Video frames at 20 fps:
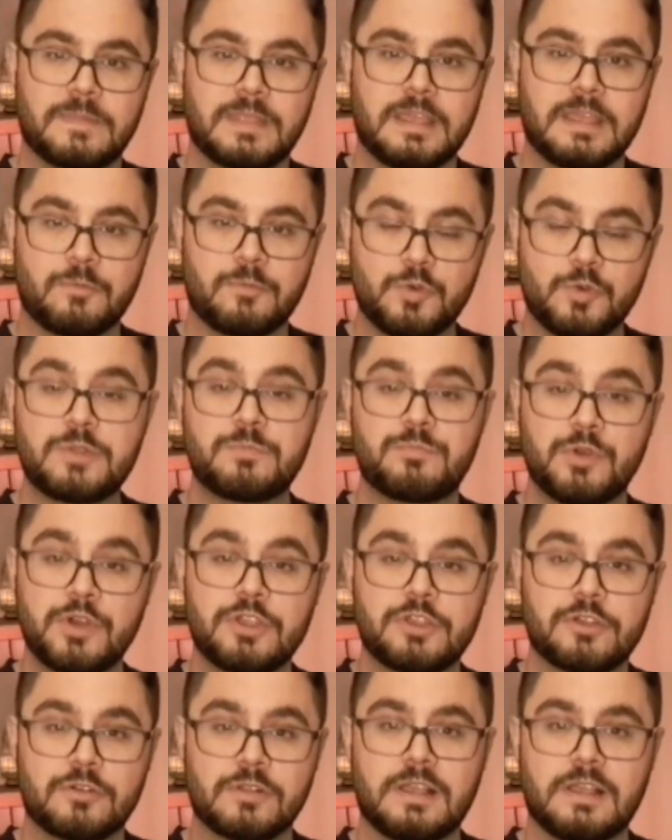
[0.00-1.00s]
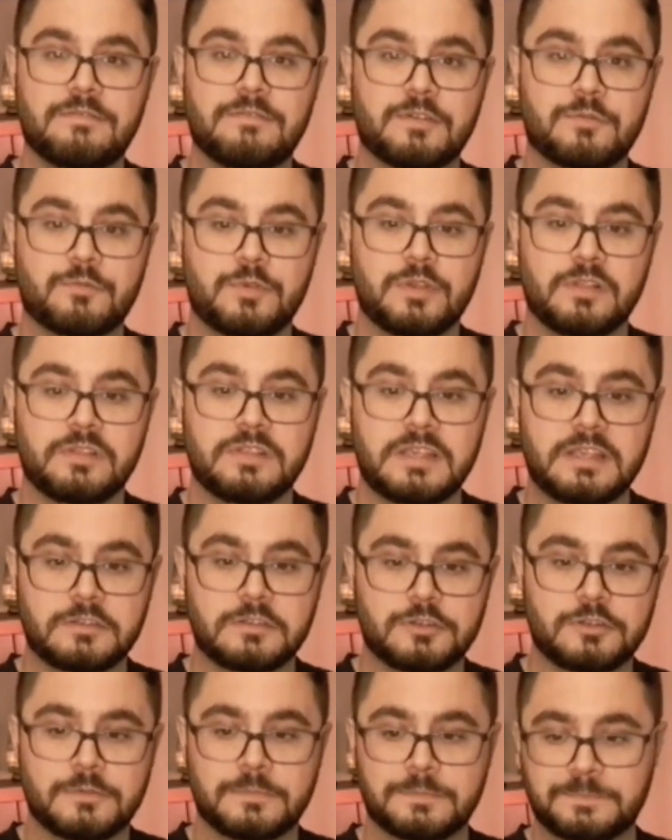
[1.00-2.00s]
it would put your life in real
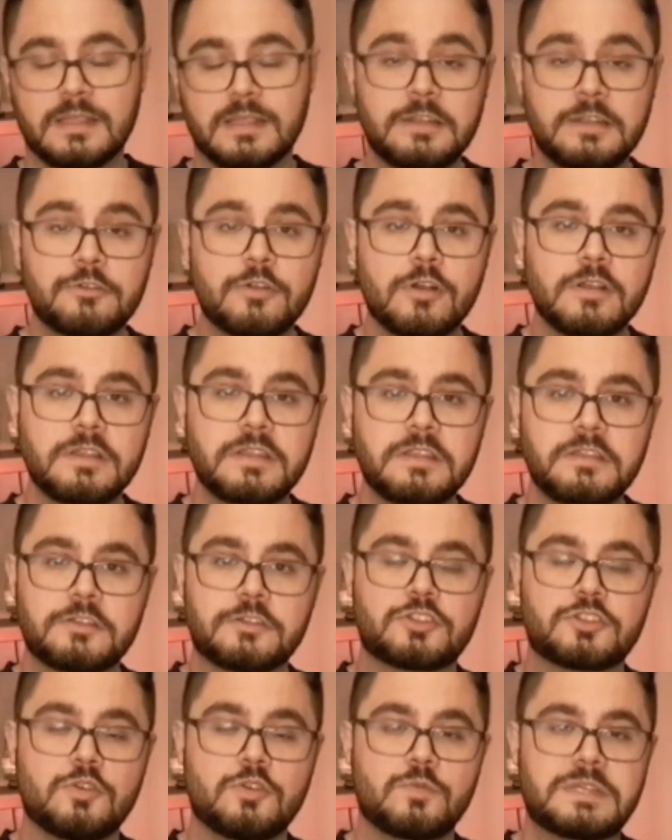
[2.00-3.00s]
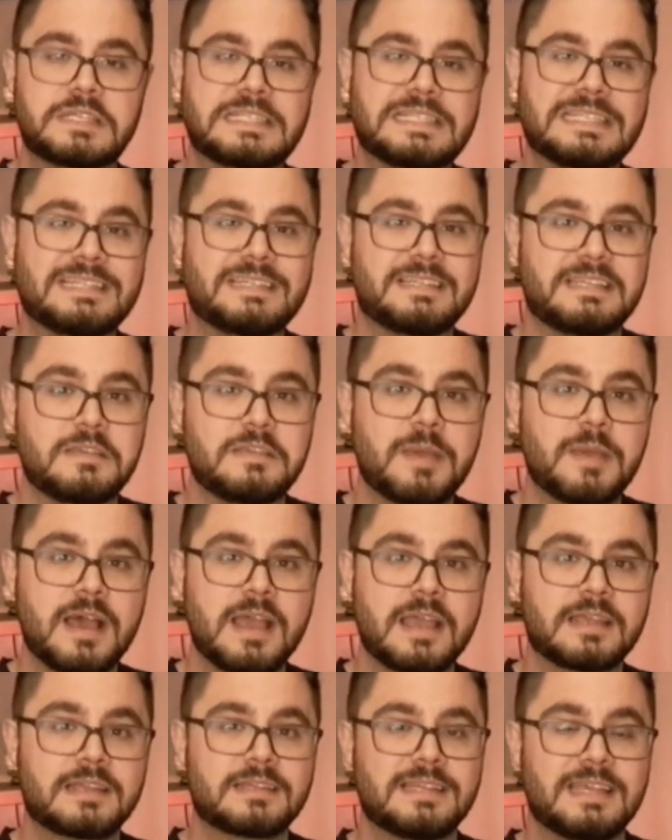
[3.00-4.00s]
danger. Later on in the show, we see
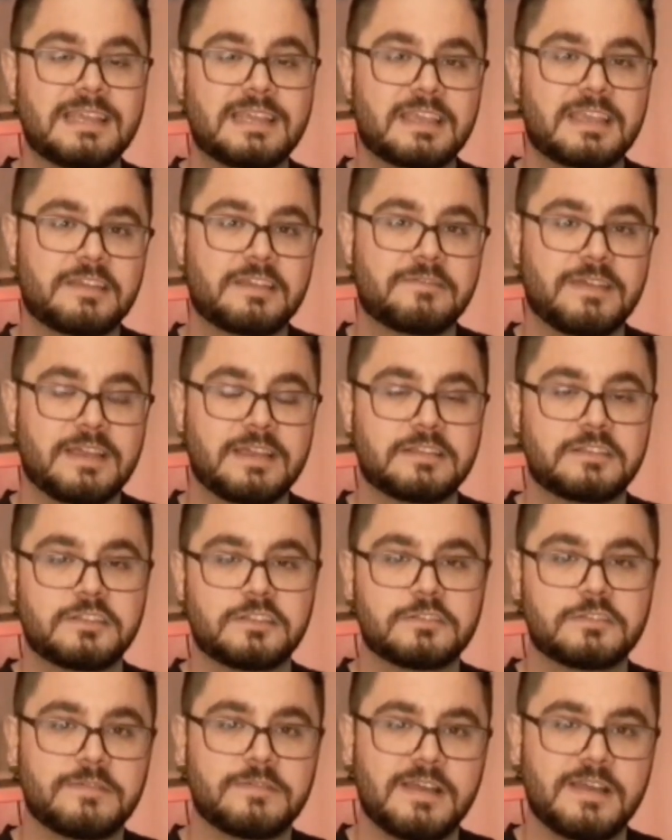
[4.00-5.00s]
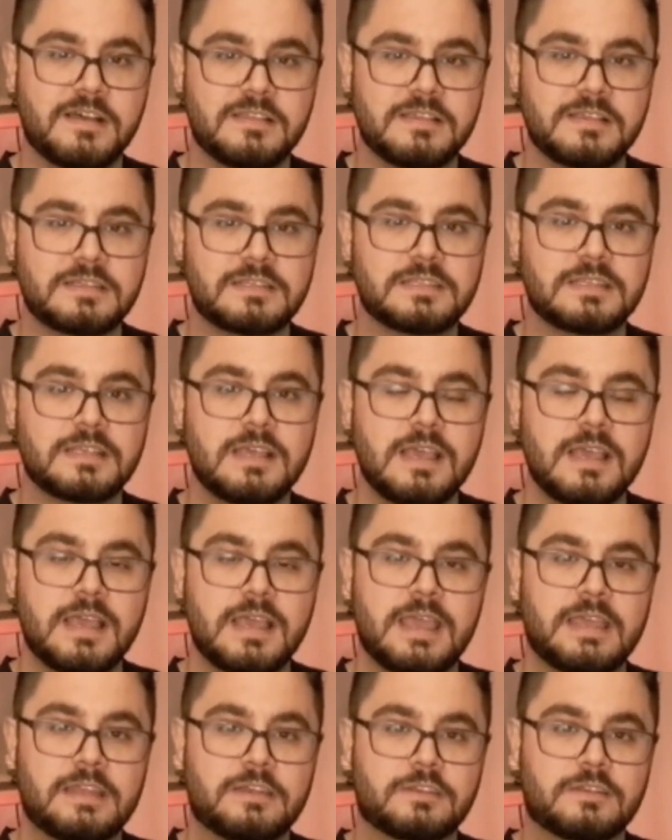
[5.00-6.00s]
T-Bag taking advantage of Alex
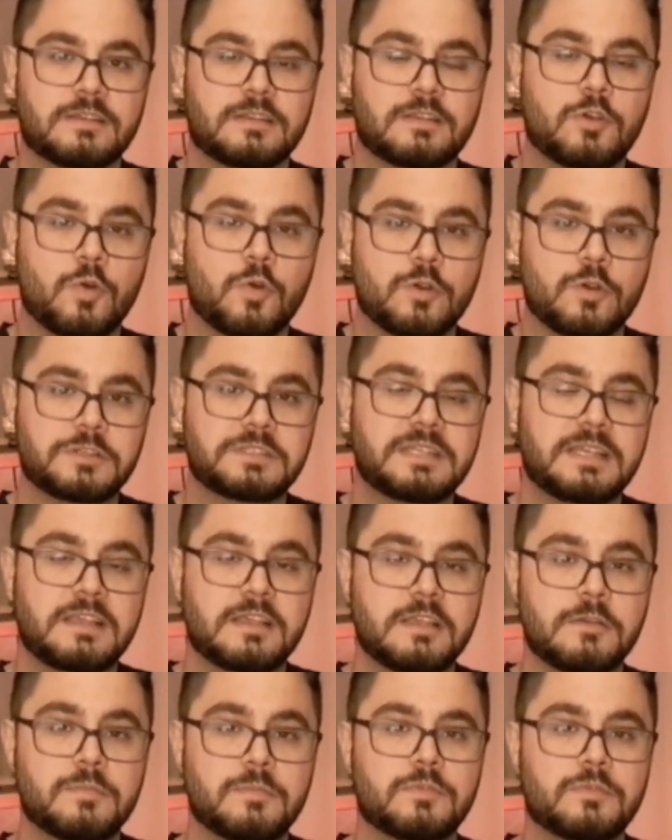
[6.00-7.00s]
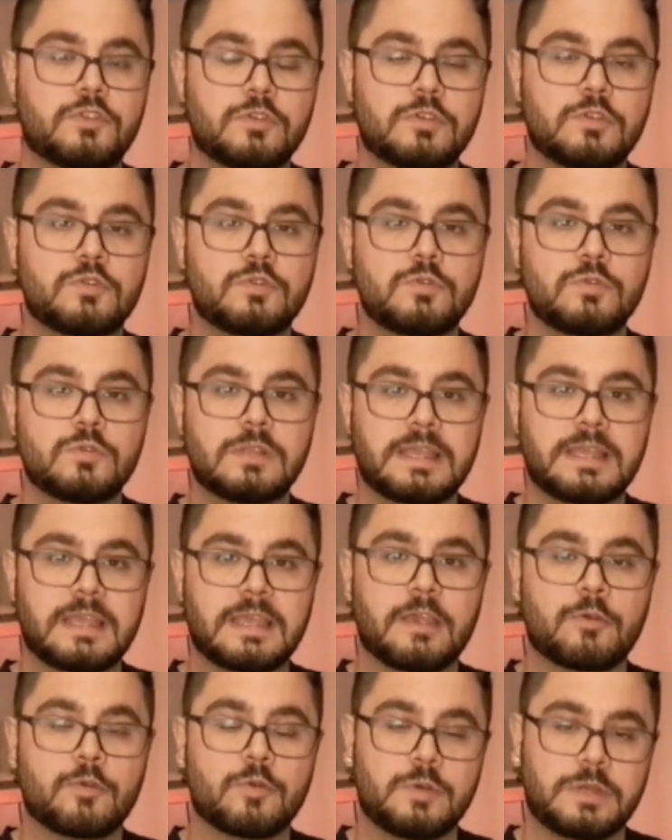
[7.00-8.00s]
and coercing him to do like
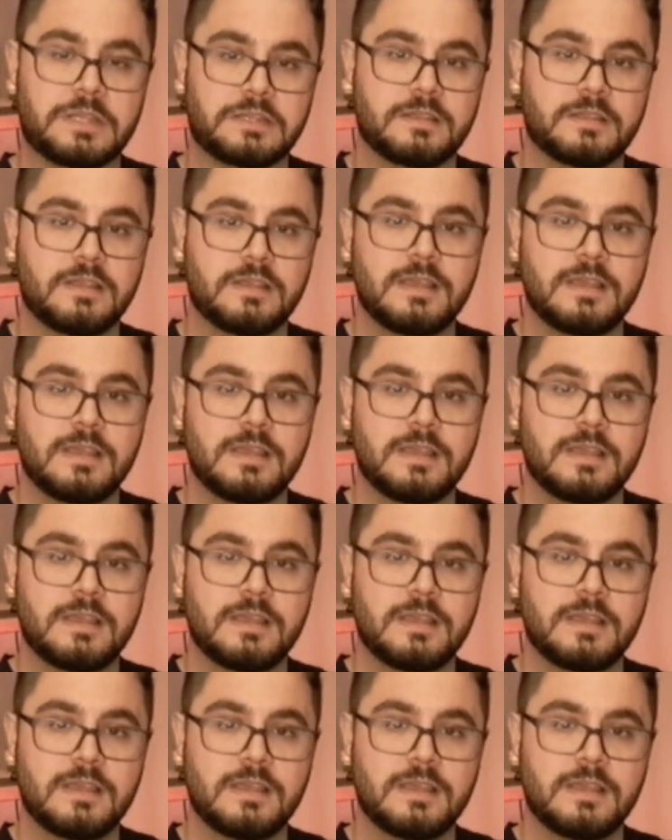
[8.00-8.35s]
heroin.